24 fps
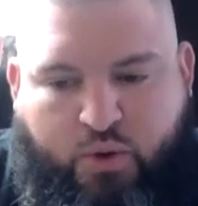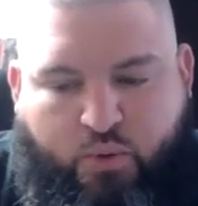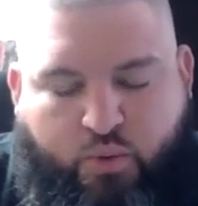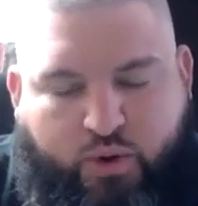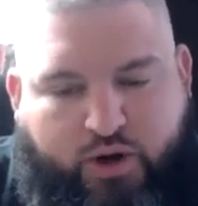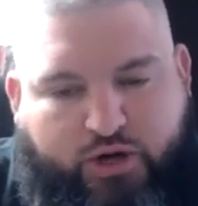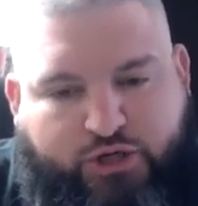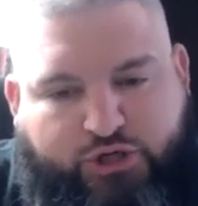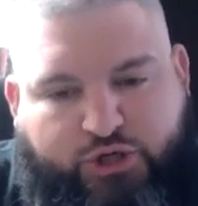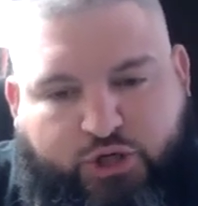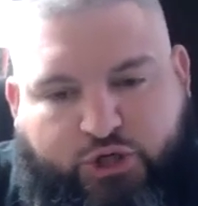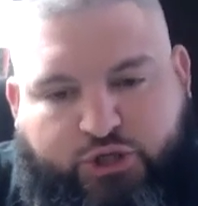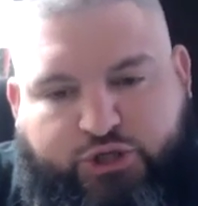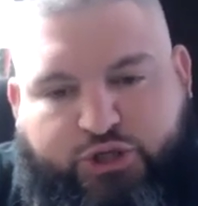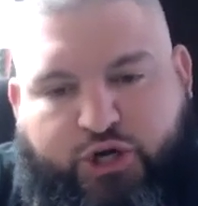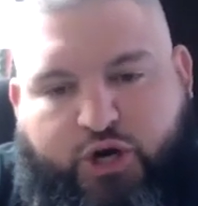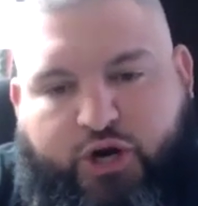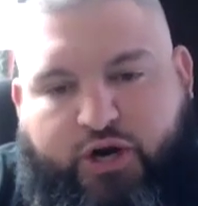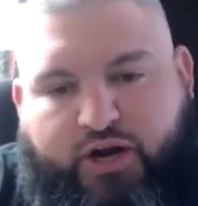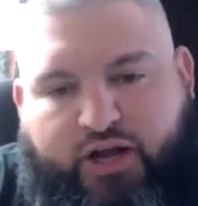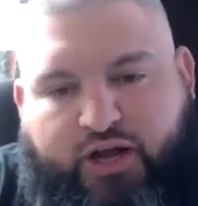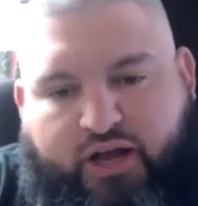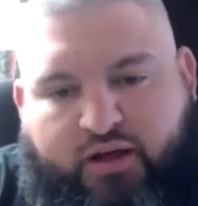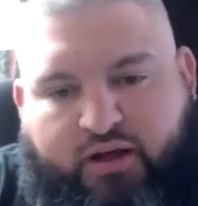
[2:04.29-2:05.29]
Where does your
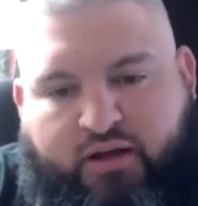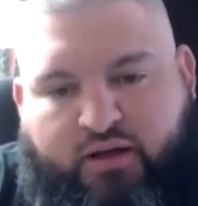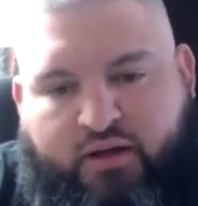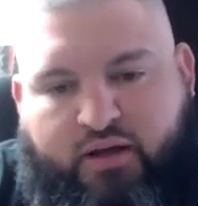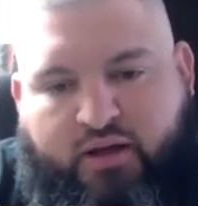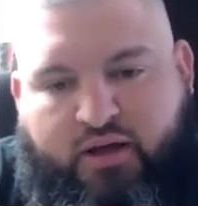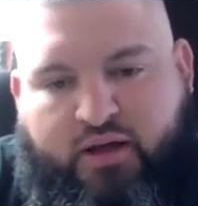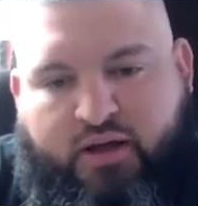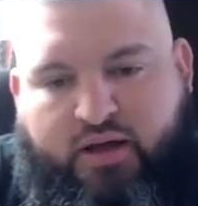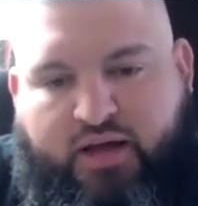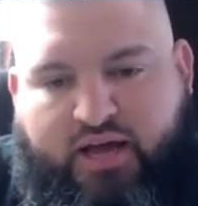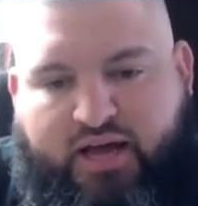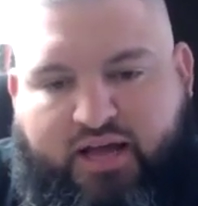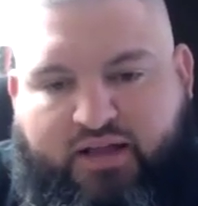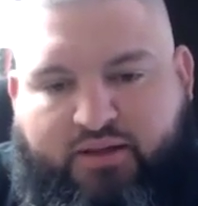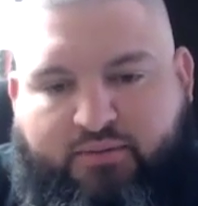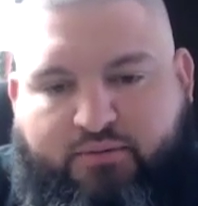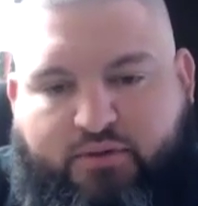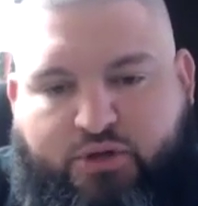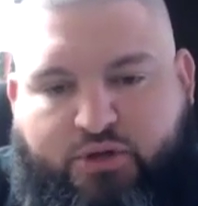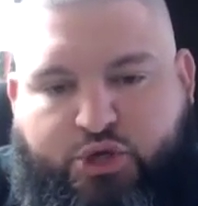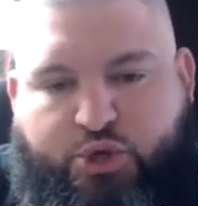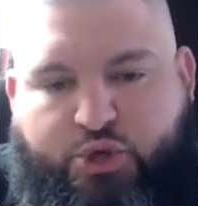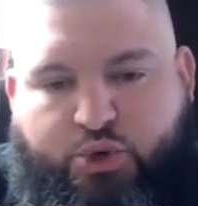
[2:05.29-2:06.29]
journey
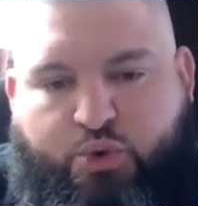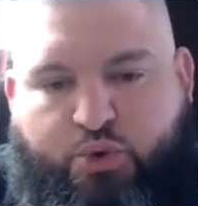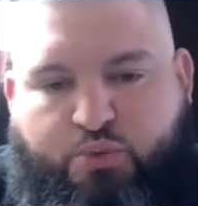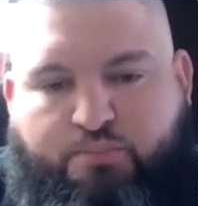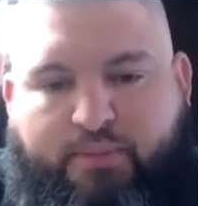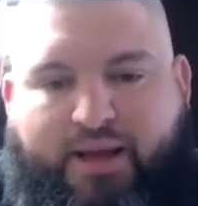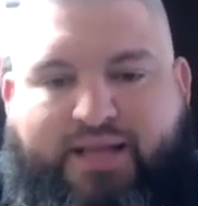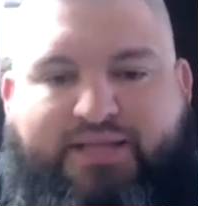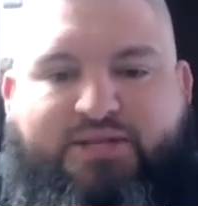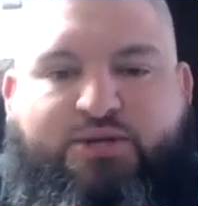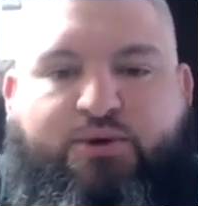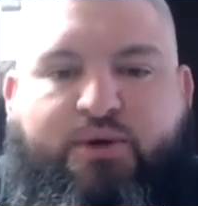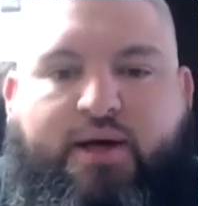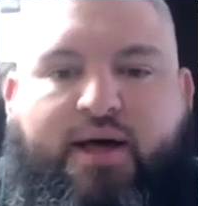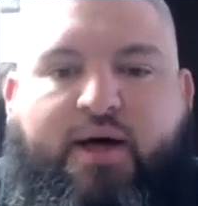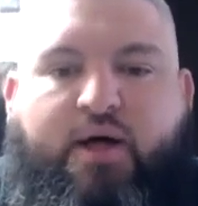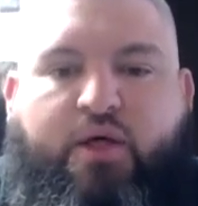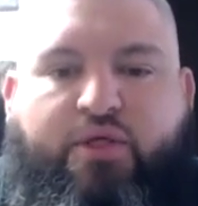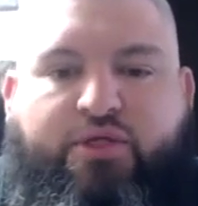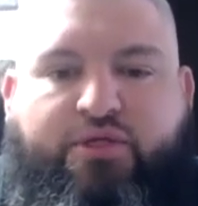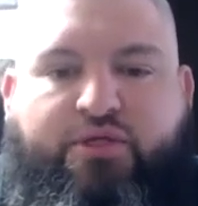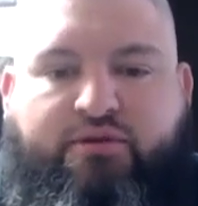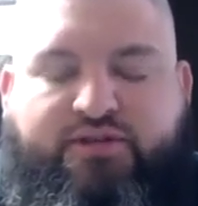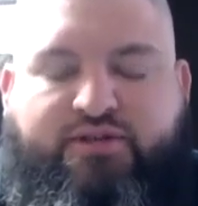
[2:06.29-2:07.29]
into mental
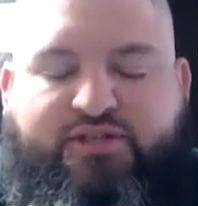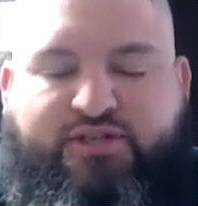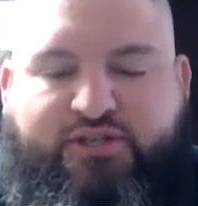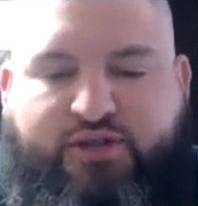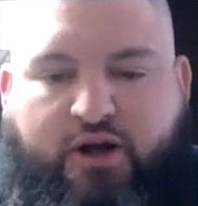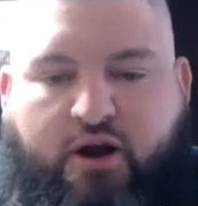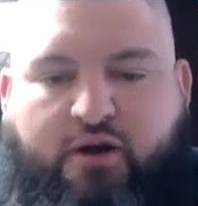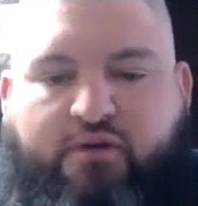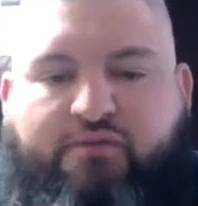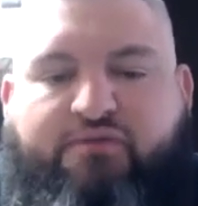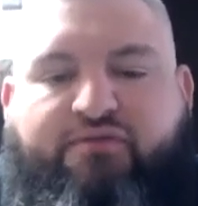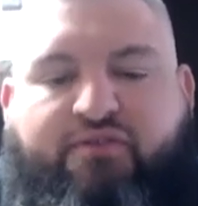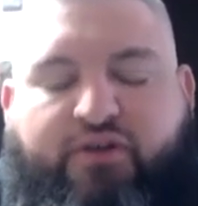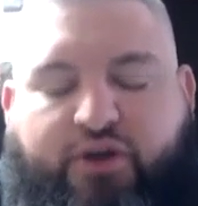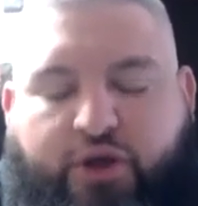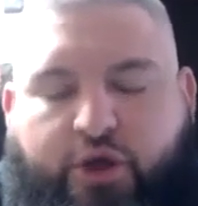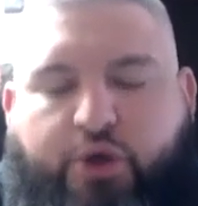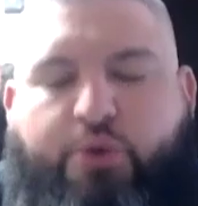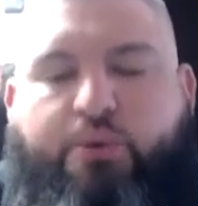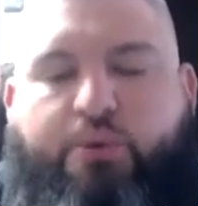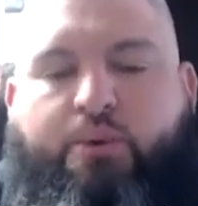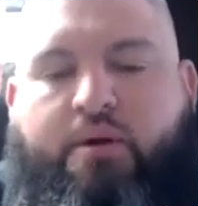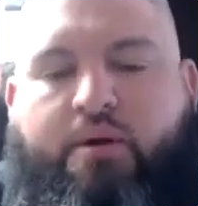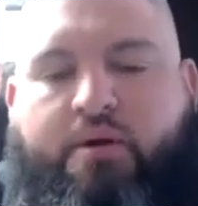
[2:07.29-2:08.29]
health start for
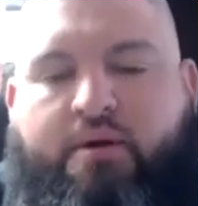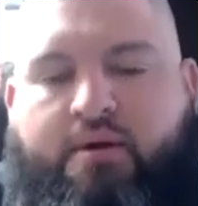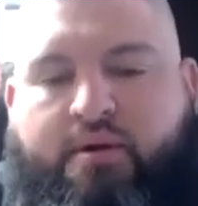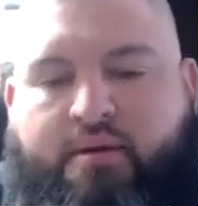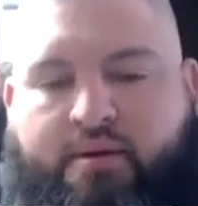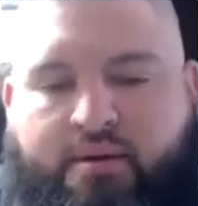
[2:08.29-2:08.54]
you?